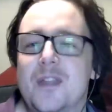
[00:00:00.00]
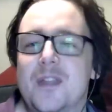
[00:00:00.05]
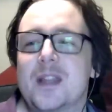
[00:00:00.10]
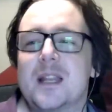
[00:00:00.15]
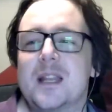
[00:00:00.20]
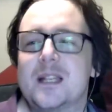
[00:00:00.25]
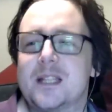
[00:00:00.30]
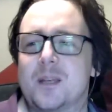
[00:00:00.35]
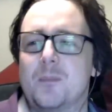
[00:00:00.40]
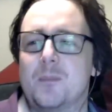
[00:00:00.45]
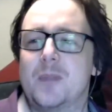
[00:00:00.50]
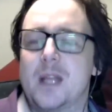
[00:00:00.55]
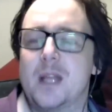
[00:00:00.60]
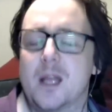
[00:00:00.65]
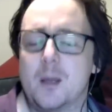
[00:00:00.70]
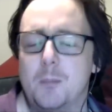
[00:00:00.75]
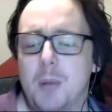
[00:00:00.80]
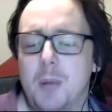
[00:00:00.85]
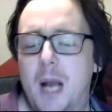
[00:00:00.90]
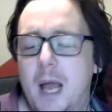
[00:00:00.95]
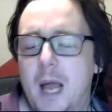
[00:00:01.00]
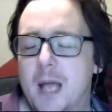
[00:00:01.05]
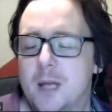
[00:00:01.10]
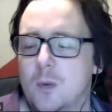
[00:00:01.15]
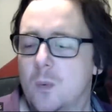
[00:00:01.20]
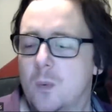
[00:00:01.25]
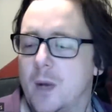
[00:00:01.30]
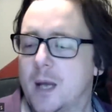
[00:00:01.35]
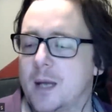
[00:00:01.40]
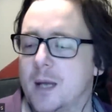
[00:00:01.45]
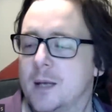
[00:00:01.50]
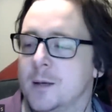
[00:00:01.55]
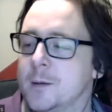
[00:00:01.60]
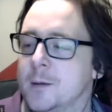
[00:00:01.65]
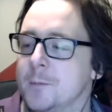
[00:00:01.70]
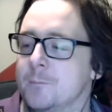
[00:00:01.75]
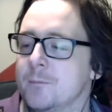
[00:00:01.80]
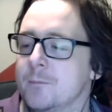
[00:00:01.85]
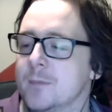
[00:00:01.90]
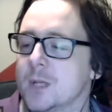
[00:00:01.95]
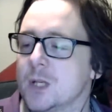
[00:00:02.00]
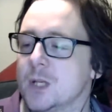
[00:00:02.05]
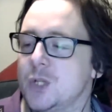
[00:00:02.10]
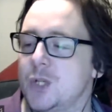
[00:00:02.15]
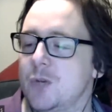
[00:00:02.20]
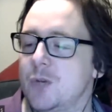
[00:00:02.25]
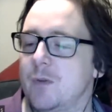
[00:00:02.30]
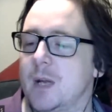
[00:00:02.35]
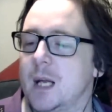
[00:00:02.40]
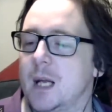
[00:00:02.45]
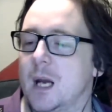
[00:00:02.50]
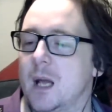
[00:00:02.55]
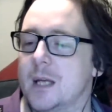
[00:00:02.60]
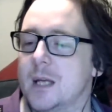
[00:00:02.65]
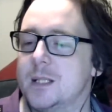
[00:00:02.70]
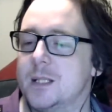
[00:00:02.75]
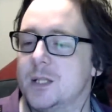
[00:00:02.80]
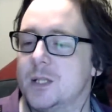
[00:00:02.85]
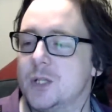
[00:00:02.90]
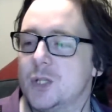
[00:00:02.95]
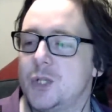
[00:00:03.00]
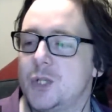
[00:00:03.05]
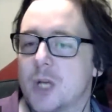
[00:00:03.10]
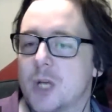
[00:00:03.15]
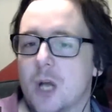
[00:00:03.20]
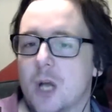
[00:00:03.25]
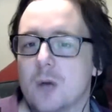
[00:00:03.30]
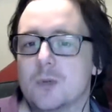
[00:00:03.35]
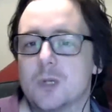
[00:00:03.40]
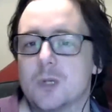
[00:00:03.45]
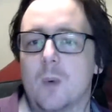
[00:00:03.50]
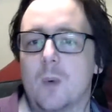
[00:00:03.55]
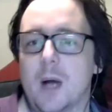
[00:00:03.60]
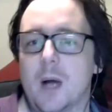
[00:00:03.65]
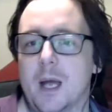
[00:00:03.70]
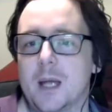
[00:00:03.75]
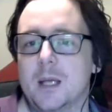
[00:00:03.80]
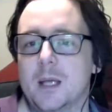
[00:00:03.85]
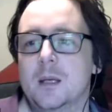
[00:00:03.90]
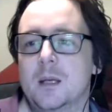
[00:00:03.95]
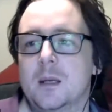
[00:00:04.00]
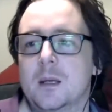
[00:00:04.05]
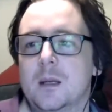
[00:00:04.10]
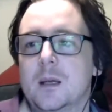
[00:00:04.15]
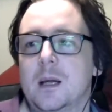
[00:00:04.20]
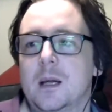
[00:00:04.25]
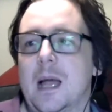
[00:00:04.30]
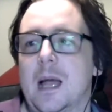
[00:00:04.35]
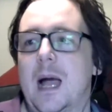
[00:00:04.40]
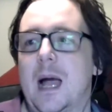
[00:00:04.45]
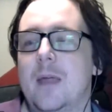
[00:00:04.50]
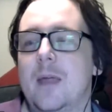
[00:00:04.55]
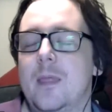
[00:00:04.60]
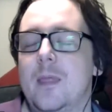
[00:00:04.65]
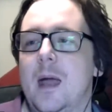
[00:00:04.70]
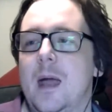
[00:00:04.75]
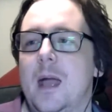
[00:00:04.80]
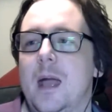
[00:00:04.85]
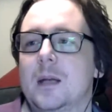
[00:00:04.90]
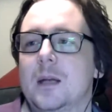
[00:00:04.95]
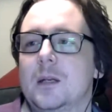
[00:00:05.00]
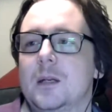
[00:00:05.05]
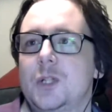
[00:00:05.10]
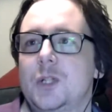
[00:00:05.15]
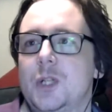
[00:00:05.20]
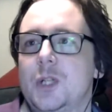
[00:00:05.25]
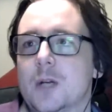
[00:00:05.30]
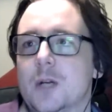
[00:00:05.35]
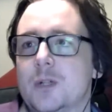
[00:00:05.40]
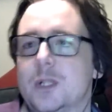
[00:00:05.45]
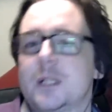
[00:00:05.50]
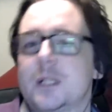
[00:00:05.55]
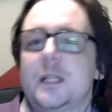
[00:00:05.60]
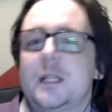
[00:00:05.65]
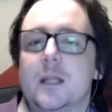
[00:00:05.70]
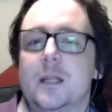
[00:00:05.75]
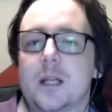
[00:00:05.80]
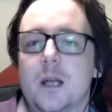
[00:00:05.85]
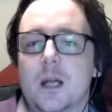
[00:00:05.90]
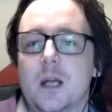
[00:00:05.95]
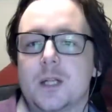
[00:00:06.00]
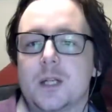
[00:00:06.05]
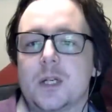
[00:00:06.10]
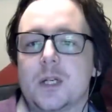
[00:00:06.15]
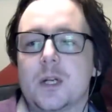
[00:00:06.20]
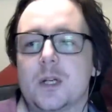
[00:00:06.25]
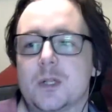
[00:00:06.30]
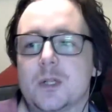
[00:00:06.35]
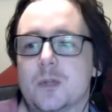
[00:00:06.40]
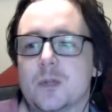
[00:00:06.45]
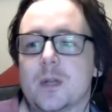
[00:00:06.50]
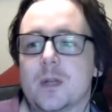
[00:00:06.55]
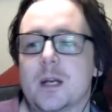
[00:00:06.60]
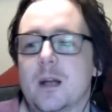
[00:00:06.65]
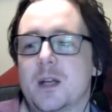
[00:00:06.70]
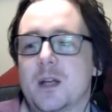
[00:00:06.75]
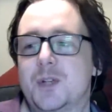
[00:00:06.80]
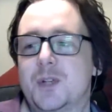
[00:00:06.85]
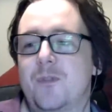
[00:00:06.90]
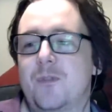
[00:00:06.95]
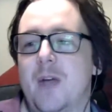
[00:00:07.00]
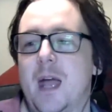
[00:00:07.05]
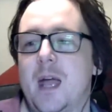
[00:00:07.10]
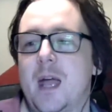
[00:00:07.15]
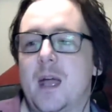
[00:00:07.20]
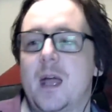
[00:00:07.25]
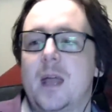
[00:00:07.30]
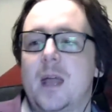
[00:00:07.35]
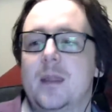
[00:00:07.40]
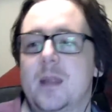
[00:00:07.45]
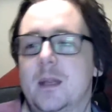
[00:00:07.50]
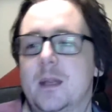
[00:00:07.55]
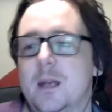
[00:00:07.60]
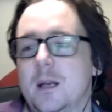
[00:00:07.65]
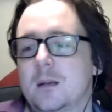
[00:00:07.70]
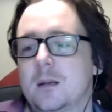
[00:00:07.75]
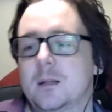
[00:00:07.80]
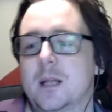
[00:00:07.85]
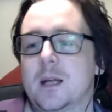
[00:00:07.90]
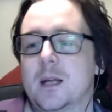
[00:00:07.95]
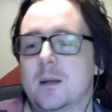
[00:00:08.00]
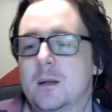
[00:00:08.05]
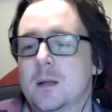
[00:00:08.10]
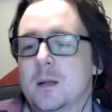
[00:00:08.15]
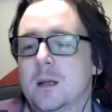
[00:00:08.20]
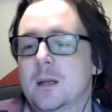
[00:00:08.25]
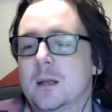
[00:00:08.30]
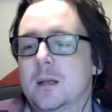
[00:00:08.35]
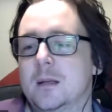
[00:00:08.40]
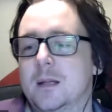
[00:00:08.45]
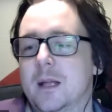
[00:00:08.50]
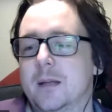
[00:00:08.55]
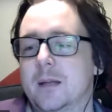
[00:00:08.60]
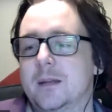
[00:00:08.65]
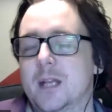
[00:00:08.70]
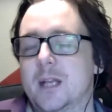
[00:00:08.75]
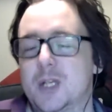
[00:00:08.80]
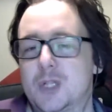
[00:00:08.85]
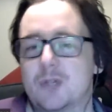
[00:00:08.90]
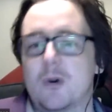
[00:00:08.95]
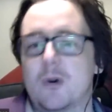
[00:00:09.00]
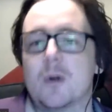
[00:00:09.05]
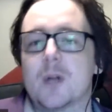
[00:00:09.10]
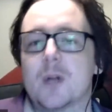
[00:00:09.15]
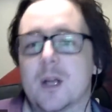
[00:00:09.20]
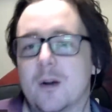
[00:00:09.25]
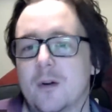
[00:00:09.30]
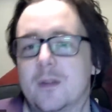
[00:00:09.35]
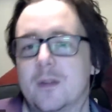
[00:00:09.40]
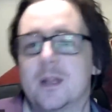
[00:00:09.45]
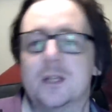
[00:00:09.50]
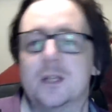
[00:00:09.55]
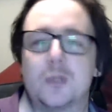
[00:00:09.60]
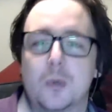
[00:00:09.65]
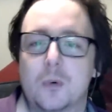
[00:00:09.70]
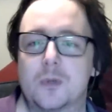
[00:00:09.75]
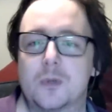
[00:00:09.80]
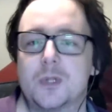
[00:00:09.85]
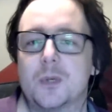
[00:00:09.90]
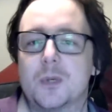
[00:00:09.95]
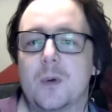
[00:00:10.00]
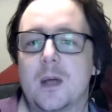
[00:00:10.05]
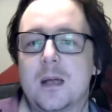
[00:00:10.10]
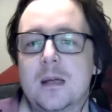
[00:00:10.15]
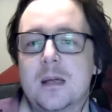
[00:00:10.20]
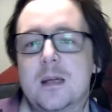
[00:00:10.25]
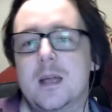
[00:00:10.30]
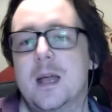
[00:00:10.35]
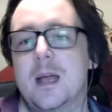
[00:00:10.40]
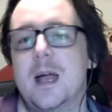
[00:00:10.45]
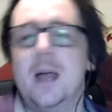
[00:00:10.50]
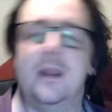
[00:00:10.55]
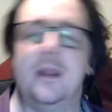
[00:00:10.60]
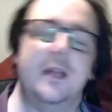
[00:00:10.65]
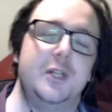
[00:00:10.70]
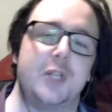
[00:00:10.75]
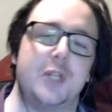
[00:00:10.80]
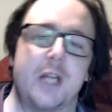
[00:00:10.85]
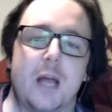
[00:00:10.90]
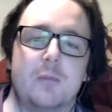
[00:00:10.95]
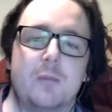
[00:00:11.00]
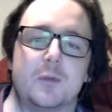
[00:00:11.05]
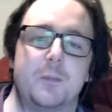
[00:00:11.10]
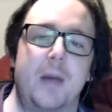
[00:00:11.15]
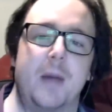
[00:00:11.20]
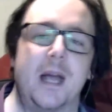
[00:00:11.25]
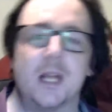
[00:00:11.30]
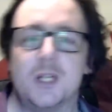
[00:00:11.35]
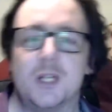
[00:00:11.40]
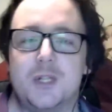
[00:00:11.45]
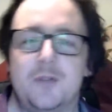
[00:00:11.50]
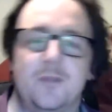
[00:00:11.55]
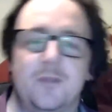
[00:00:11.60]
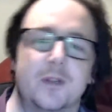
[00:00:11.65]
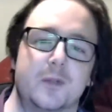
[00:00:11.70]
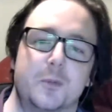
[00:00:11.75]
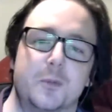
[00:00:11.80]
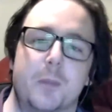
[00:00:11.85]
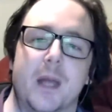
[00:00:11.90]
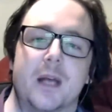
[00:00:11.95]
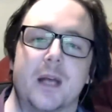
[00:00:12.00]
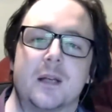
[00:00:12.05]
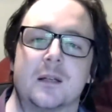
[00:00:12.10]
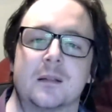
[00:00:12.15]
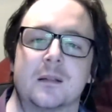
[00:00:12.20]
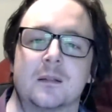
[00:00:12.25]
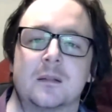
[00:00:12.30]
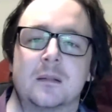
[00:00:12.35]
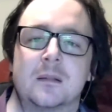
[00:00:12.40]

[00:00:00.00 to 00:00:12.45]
think there's something at play where she realizes that she goes away and then she goes to see the nice nurse or the nice vet and then they, they, they, they stroke her and they talk to her and then she comes back and she feels better.